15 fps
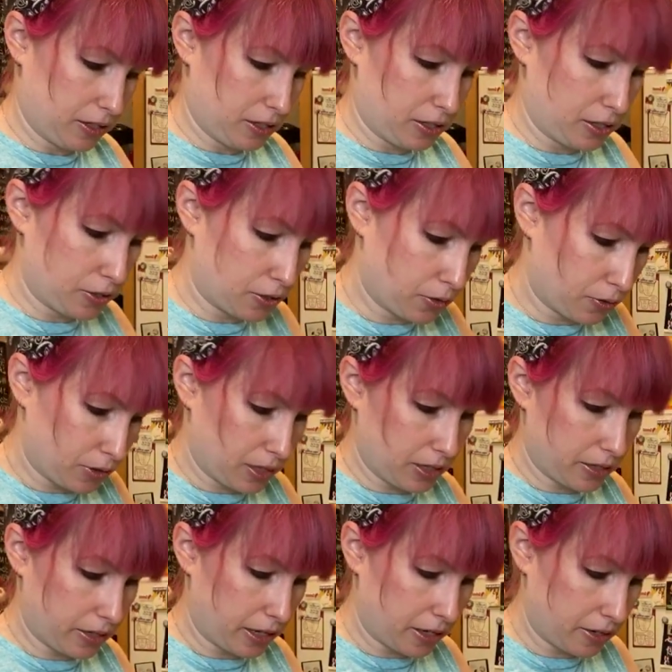You don't
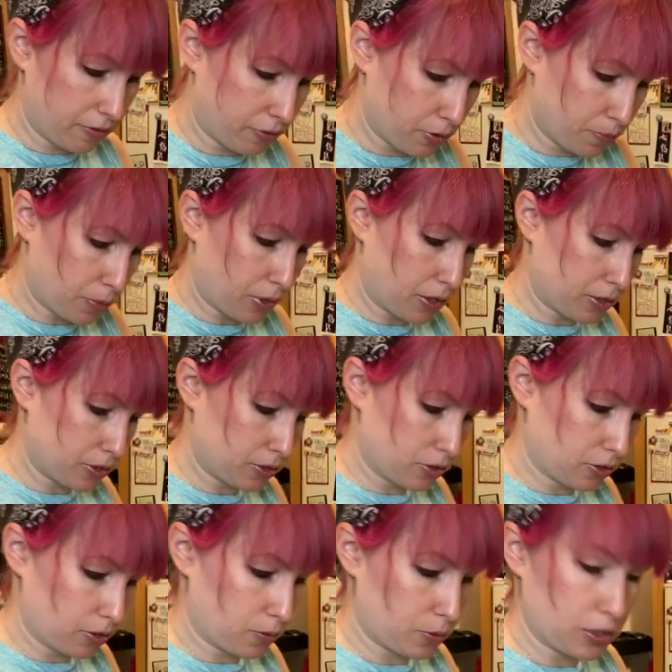need any food
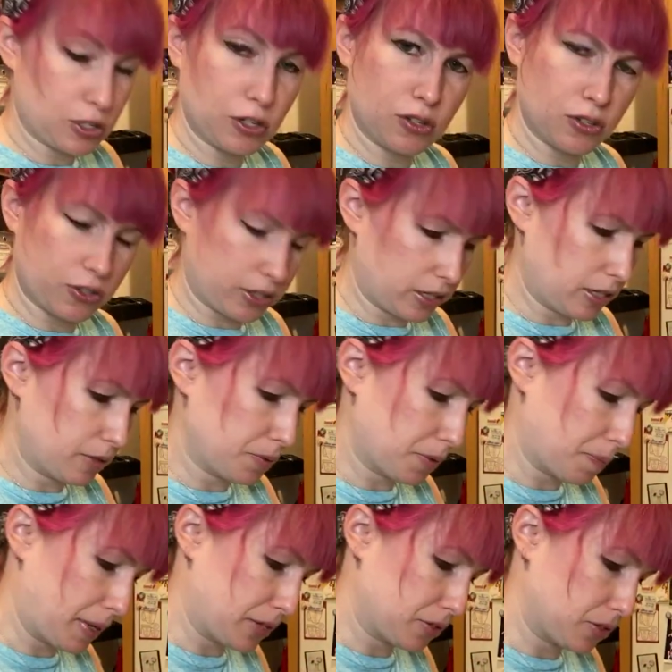processor, which you usually need with
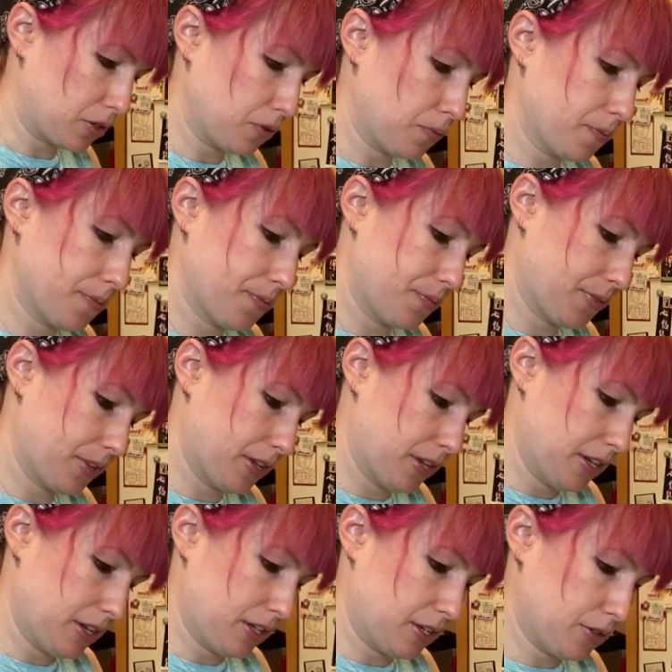pesto.
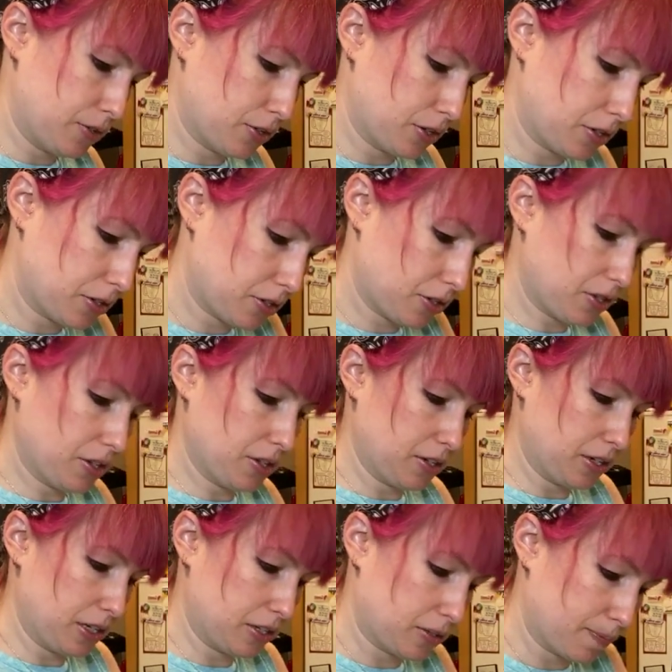You just
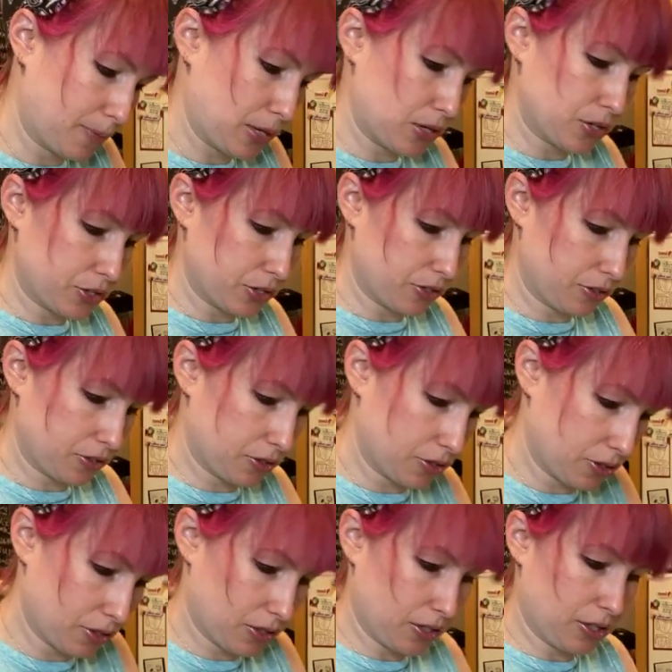need some patience,
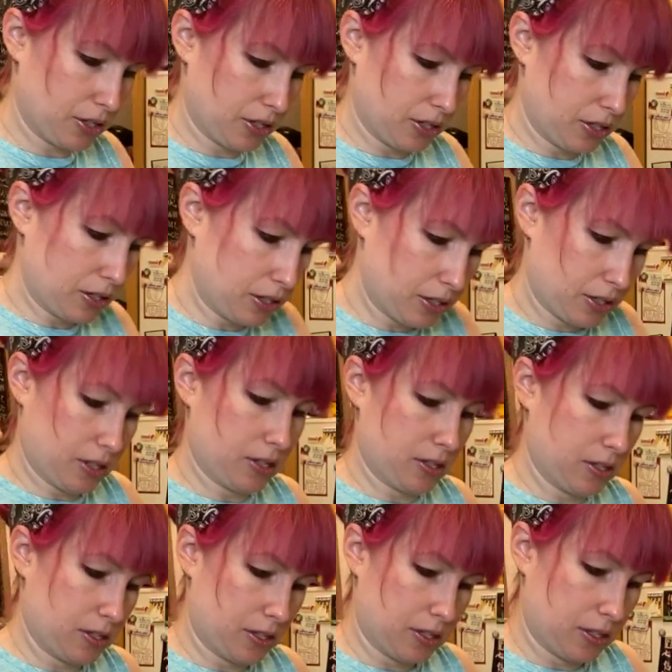
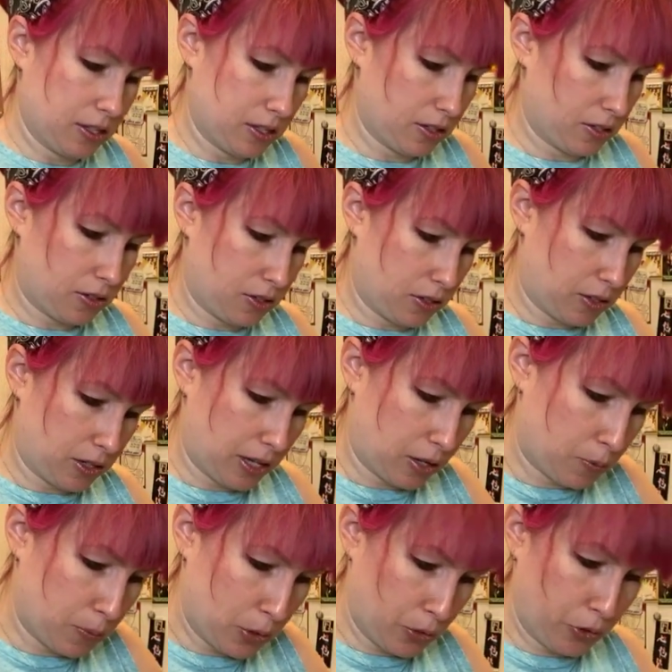a little
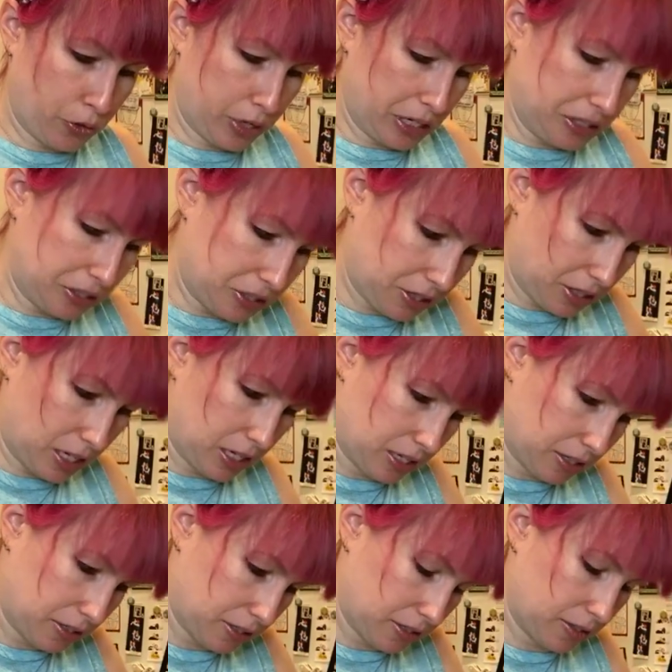elbow grease,
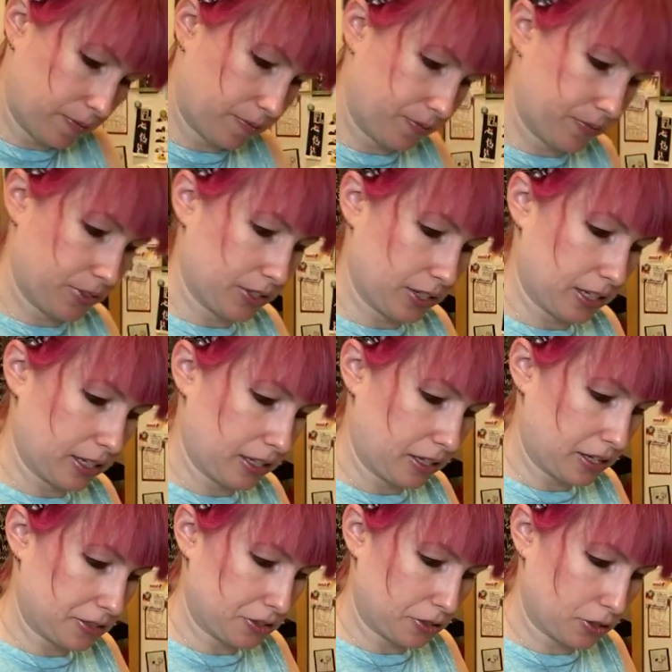and
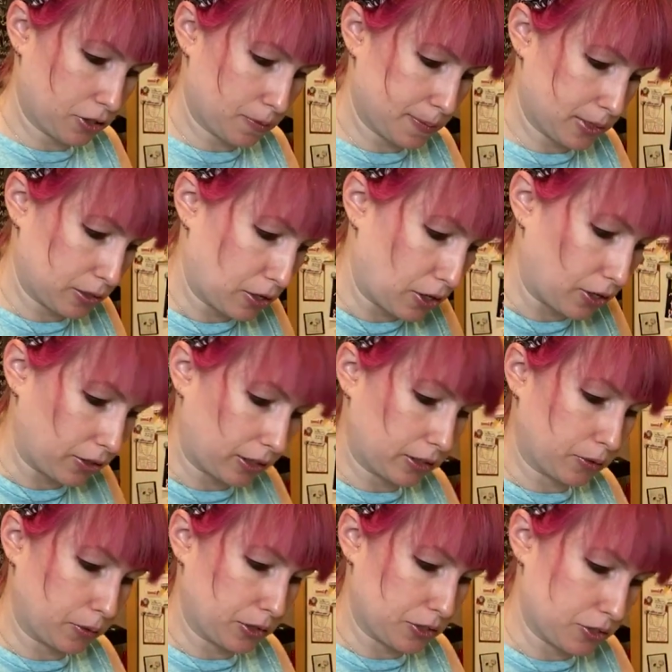lots of herbs and garlic,
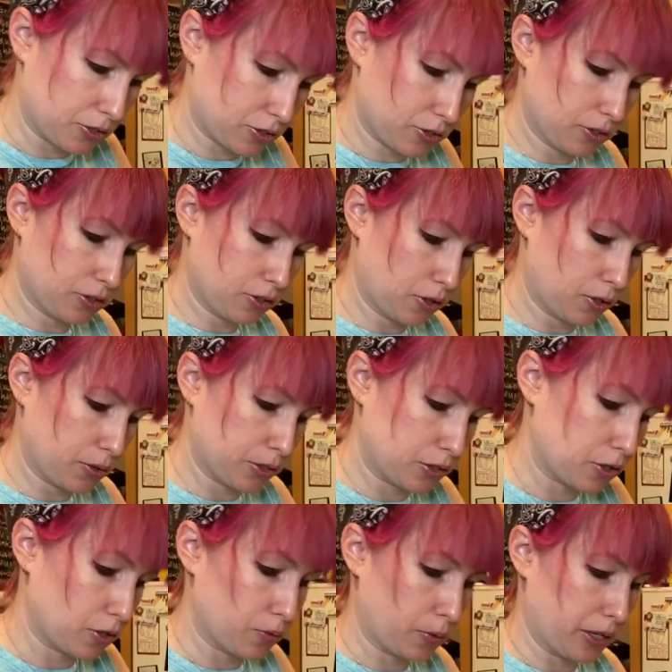which is always a
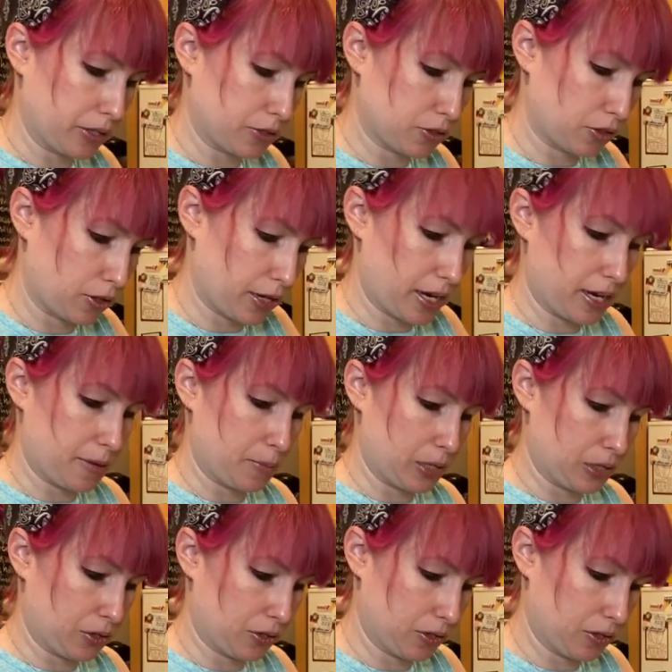good way to start any meal.